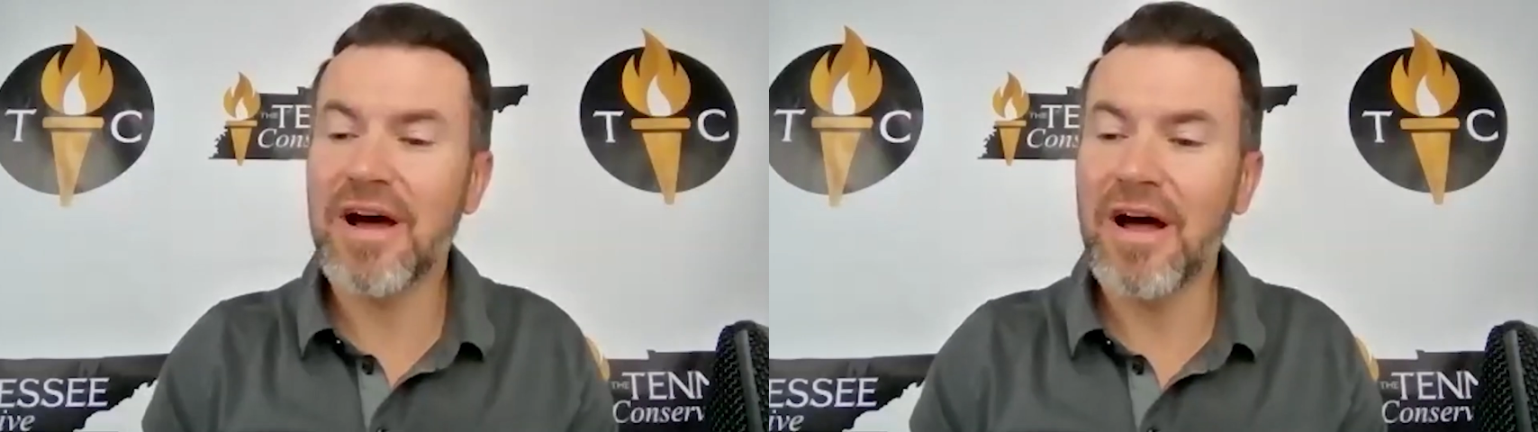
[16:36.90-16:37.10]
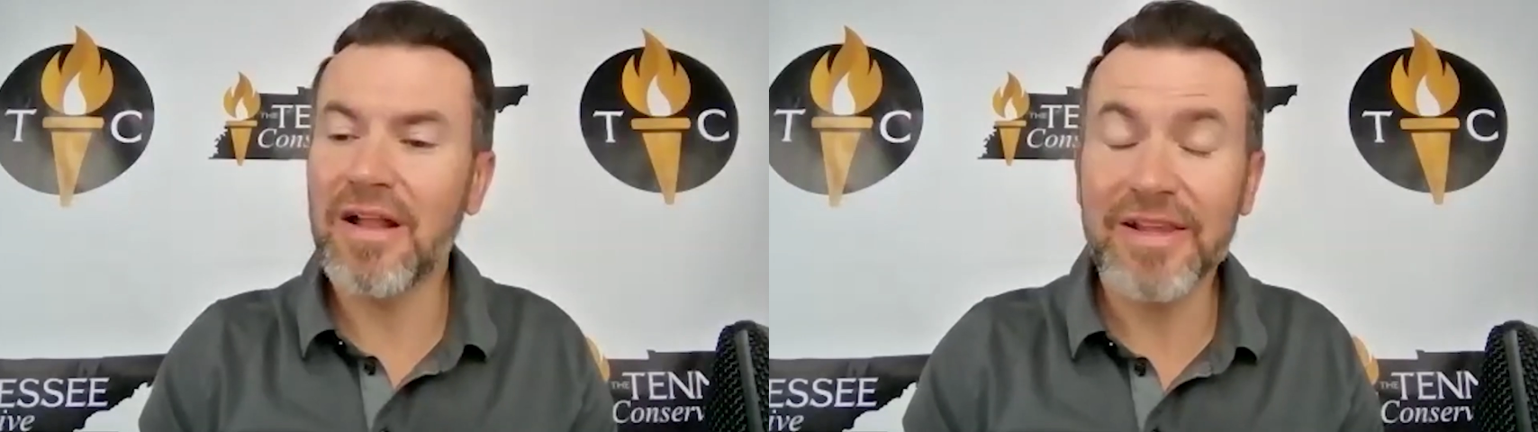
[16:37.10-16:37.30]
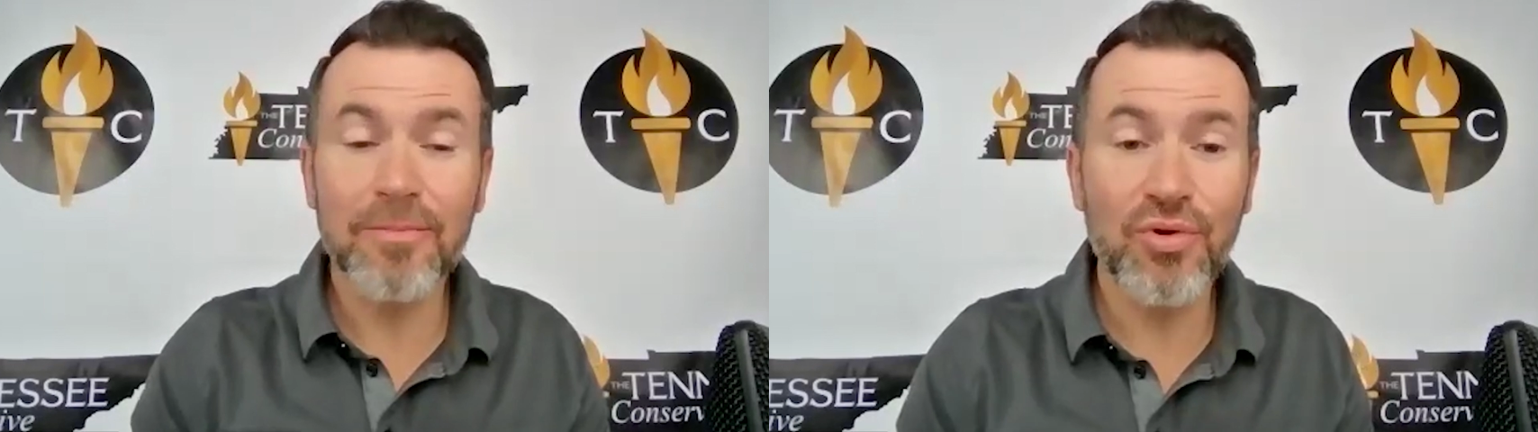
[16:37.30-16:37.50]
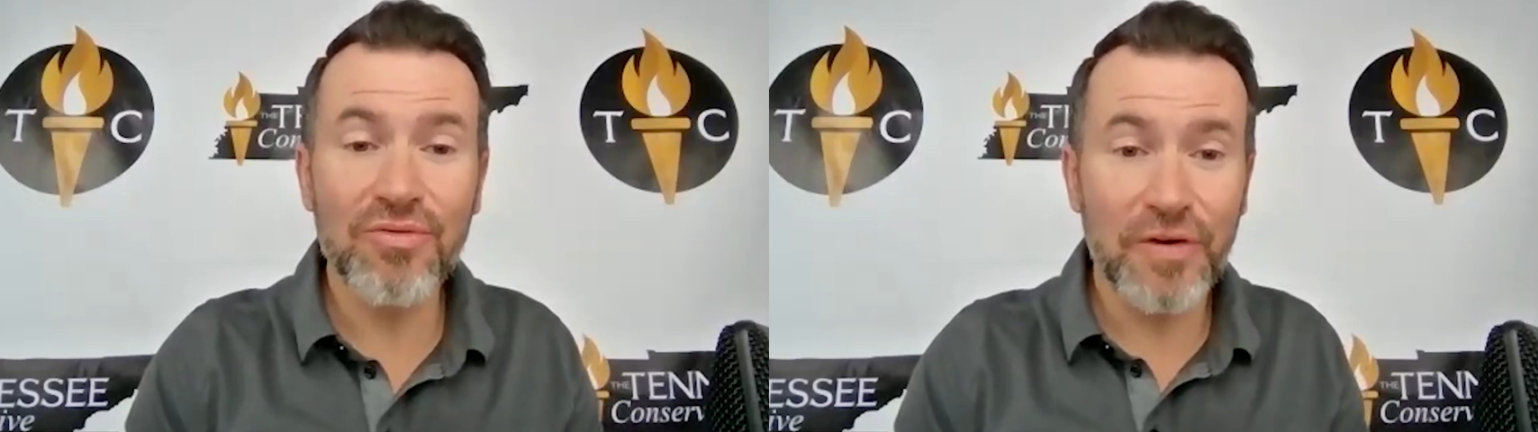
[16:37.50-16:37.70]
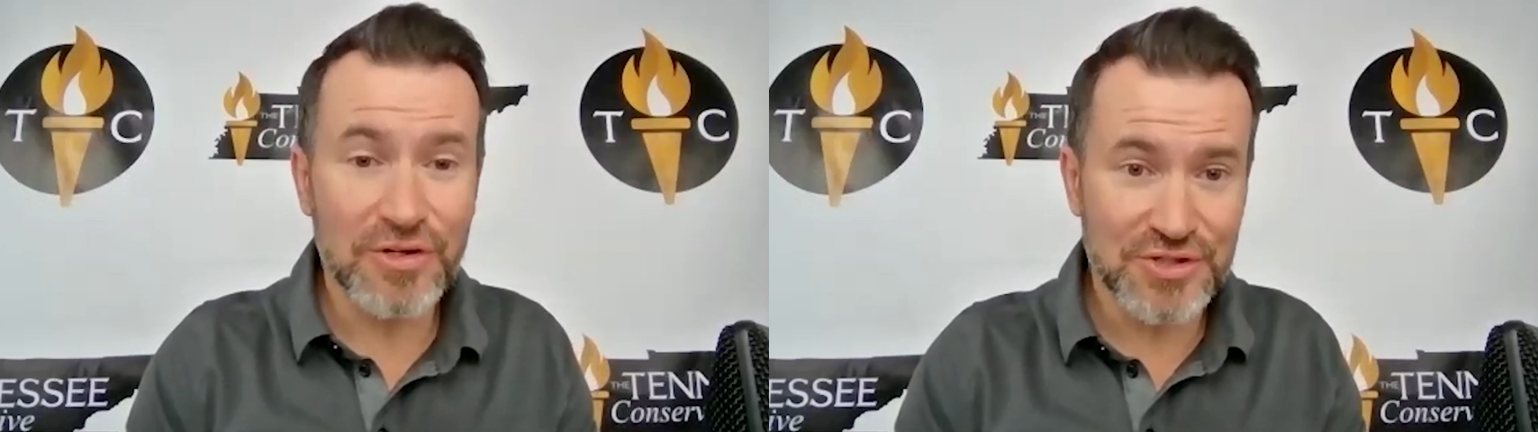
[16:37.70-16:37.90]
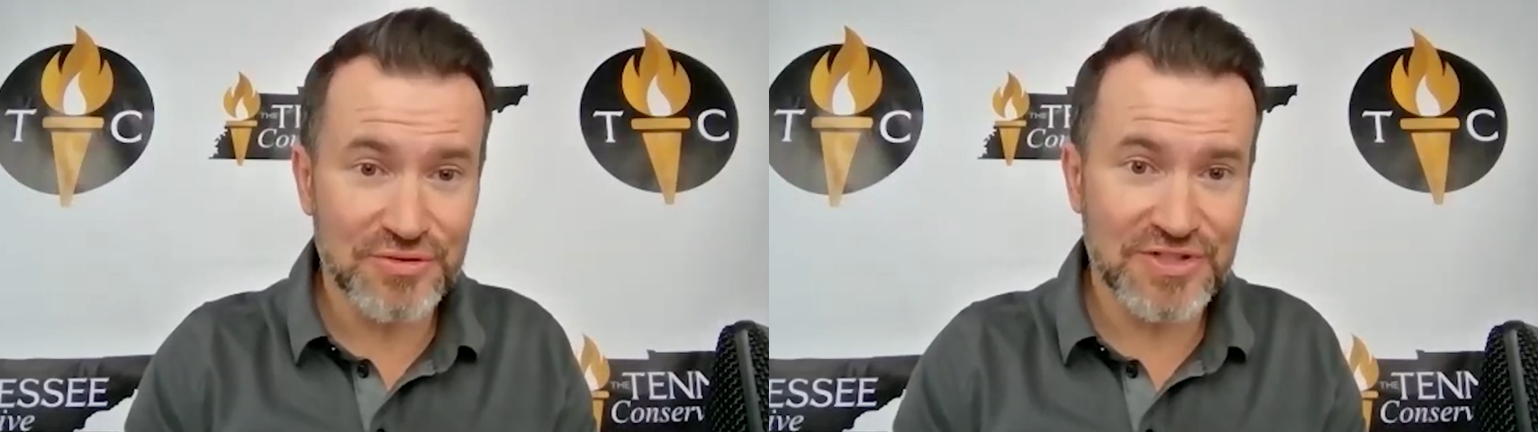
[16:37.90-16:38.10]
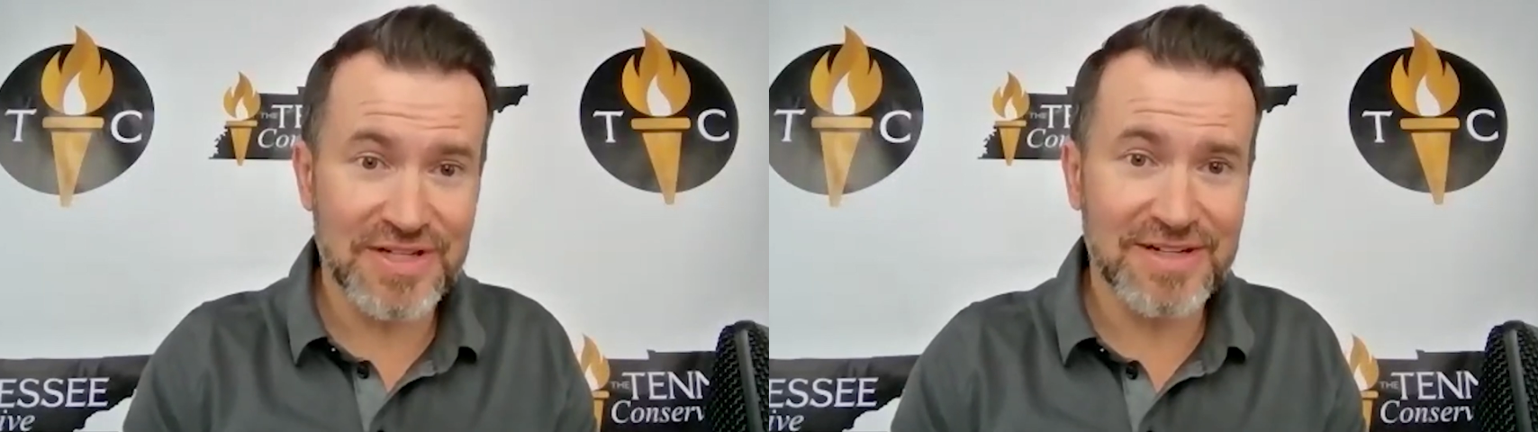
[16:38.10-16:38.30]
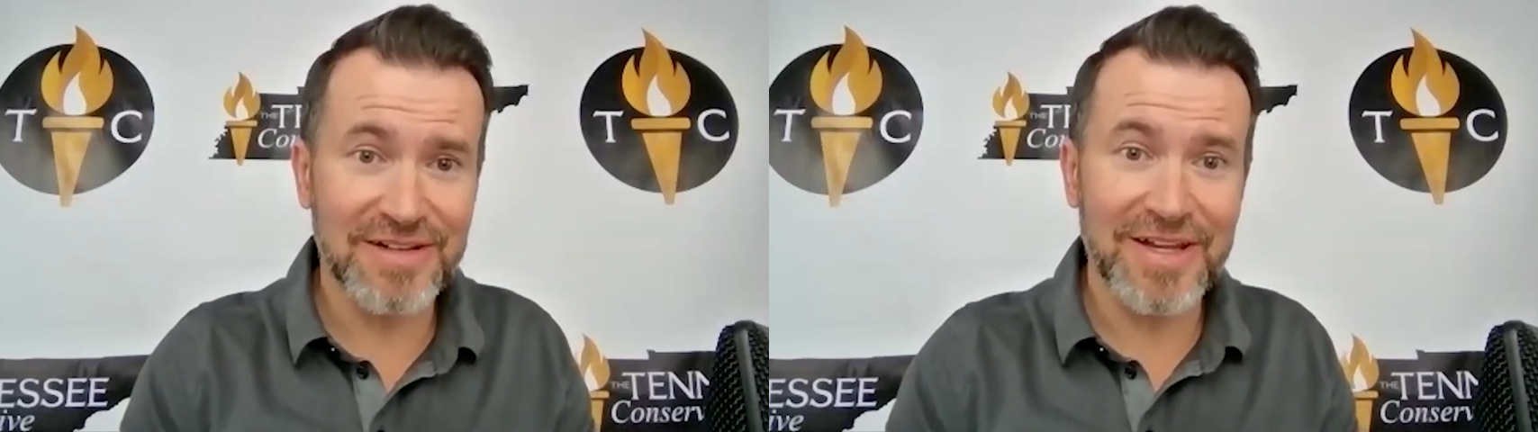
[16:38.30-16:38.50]
liberal virtue
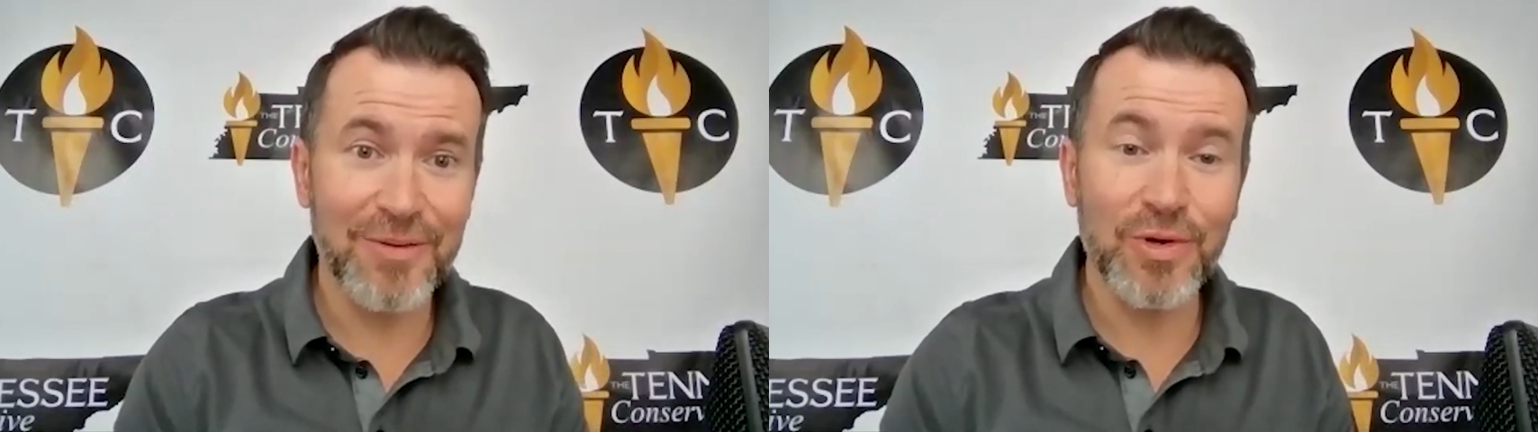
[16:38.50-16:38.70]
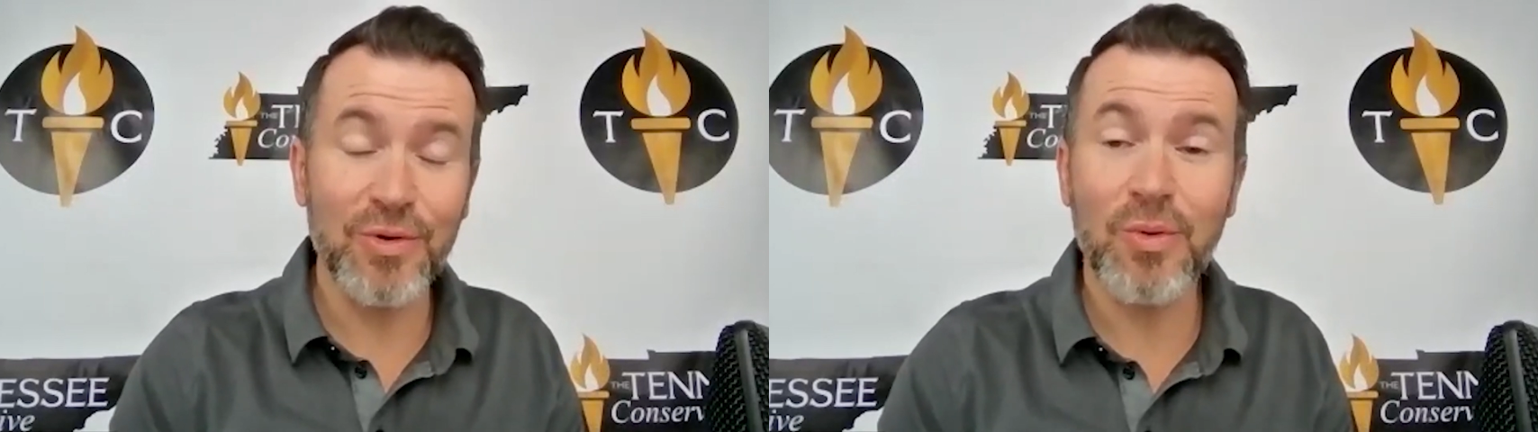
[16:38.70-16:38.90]
signaling would